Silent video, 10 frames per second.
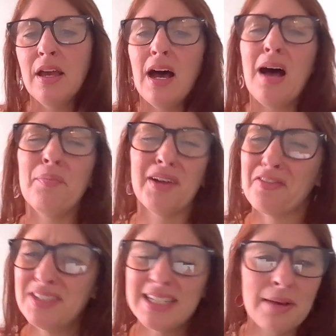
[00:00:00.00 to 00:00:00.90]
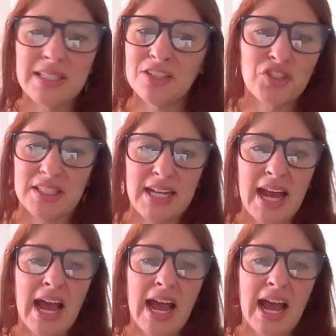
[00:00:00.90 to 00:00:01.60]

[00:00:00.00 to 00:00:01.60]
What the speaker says: But oftentimes it's just not